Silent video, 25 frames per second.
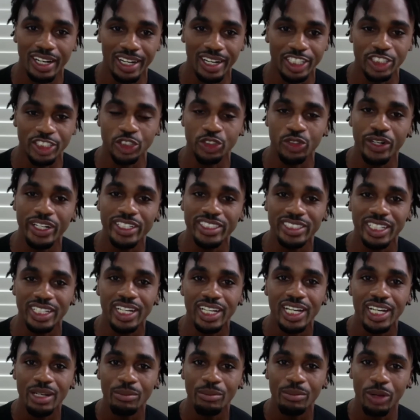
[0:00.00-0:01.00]
address it,
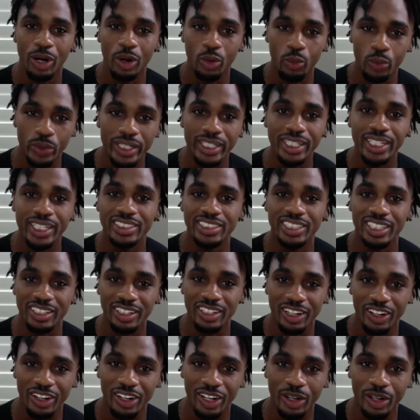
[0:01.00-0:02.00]
but we get to
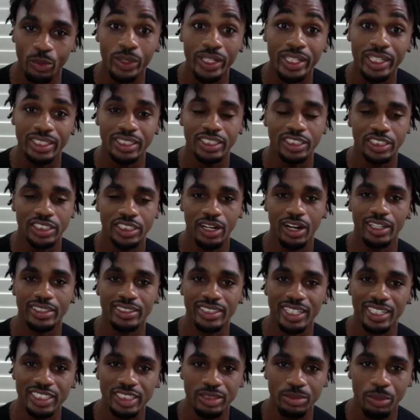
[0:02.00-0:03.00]
learn, we get to share our
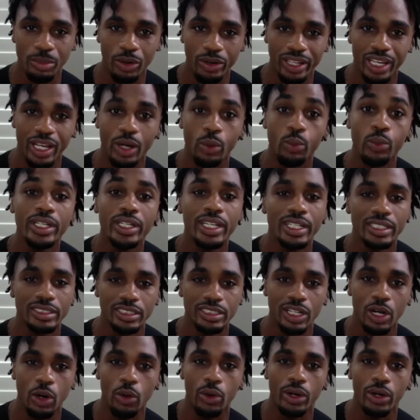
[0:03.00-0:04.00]
testimony, and we get to
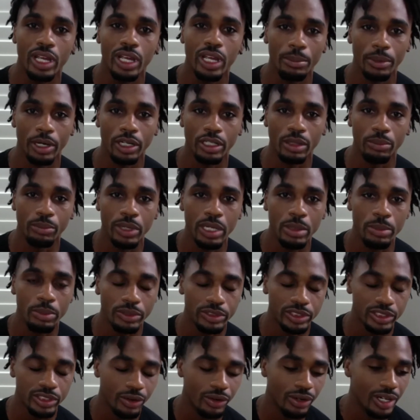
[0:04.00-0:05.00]
go and help other people.
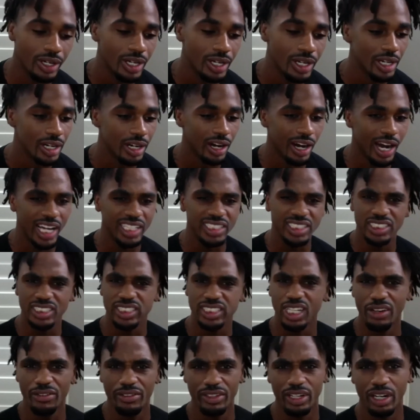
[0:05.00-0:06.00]
So I just
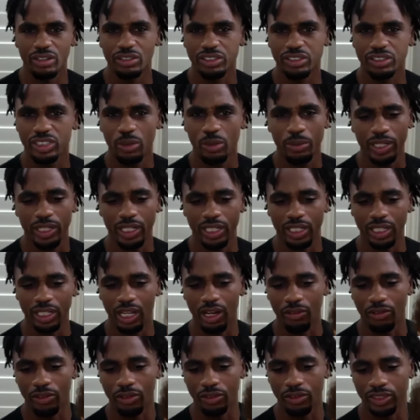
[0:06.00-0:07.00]
love it on so many
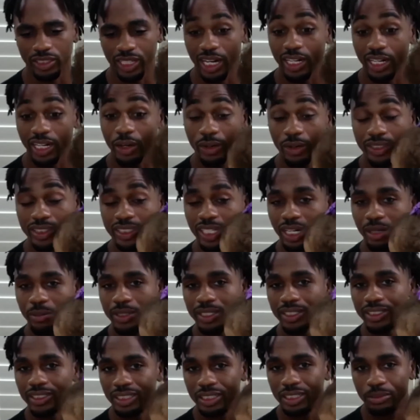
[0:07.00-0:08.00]
levels. And I know it's going to be
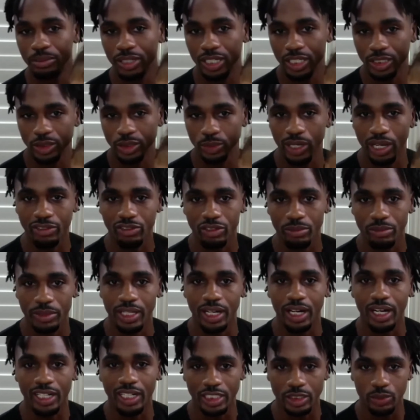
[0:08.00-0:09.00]
deep because we have to be
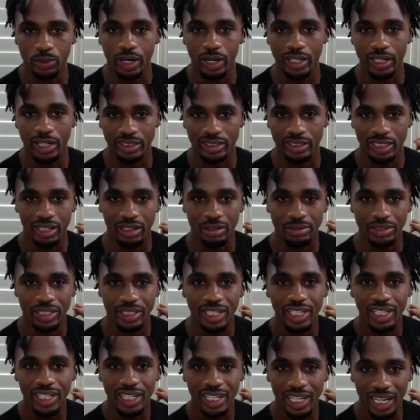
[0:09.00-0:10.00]
honest with ourselves
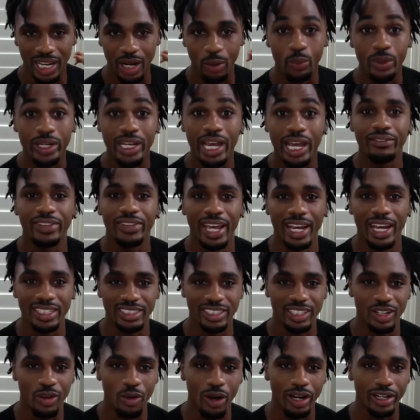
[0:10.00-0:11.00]
and we have to
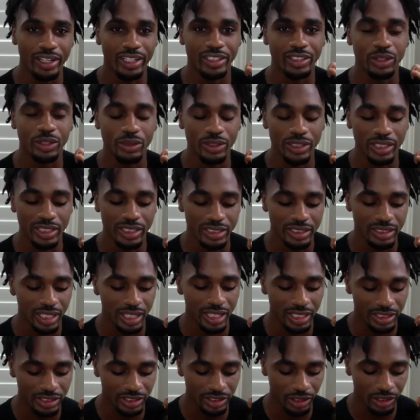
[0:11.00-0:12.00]
actually go out and do these
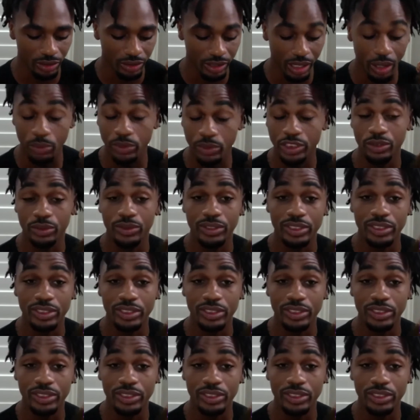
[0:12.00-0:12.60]
things. So that was three